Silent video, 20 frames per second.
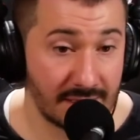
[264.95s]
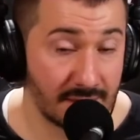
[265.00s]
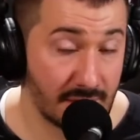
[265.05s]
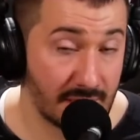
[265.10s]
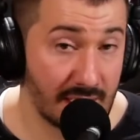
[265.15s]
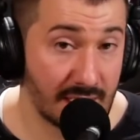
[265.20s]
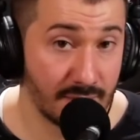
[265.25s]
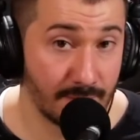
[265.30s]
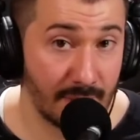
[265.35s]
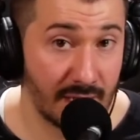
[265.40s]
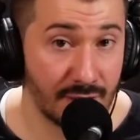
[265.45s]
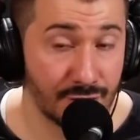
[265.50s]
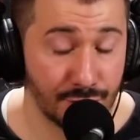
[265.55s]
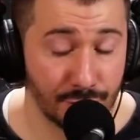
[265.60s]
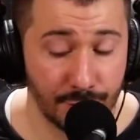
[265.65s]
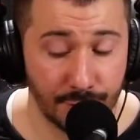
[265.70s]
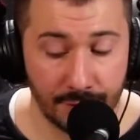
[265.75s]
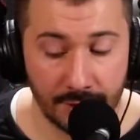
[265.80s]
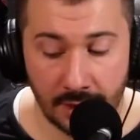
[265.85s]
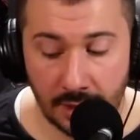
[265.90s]
that's my
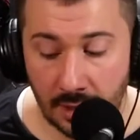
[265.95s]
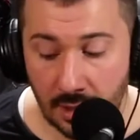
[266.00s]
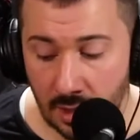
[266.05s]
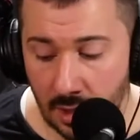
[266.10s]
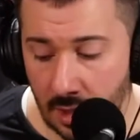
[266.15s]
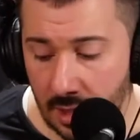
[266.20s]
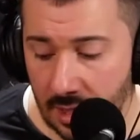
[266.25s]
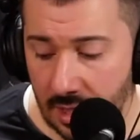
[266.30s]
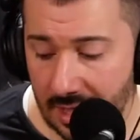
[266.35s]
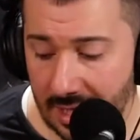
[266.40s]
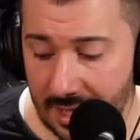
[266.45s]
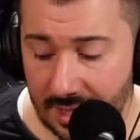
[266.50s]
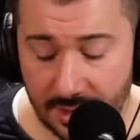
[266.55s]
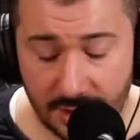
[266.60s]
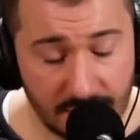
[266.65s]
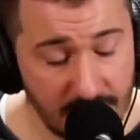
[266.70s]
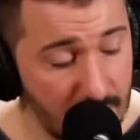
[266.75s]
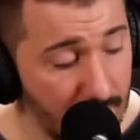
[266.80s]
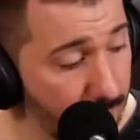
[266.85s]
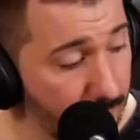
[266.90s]
truth. And